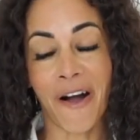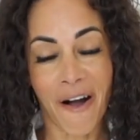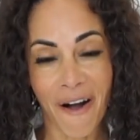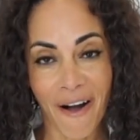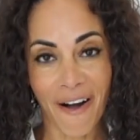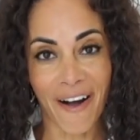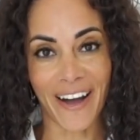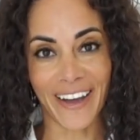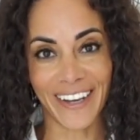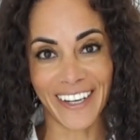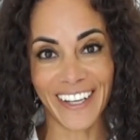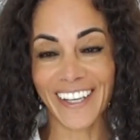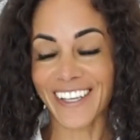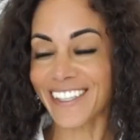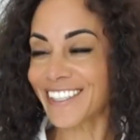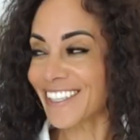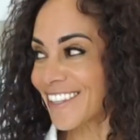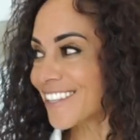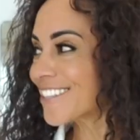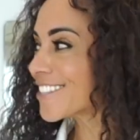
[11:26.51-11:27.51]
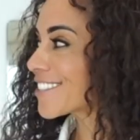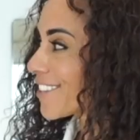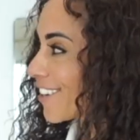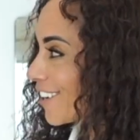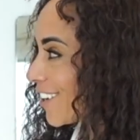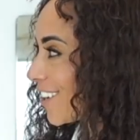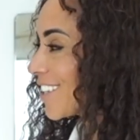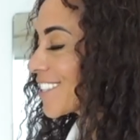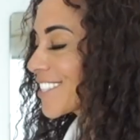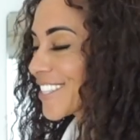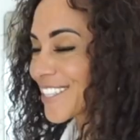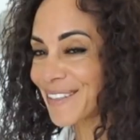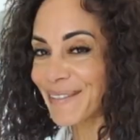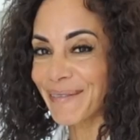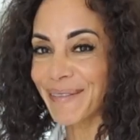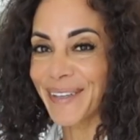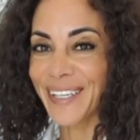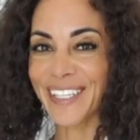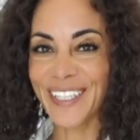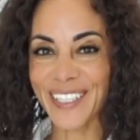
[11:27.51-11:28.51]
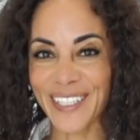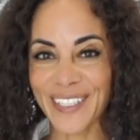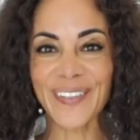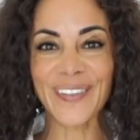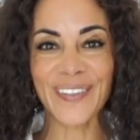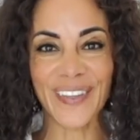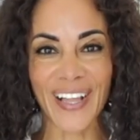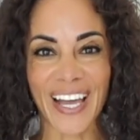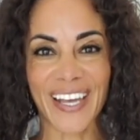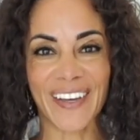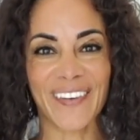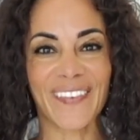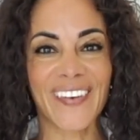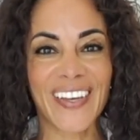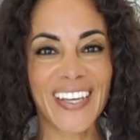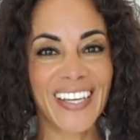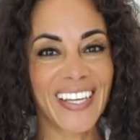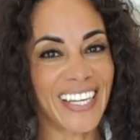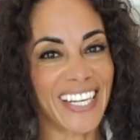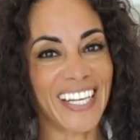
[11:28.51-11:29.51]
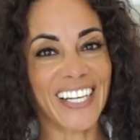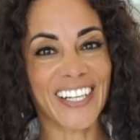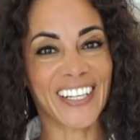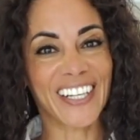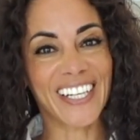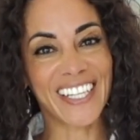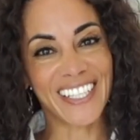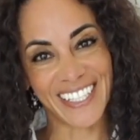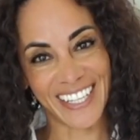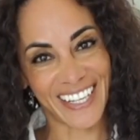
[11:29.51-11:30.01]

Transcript: on into this awesome new life here in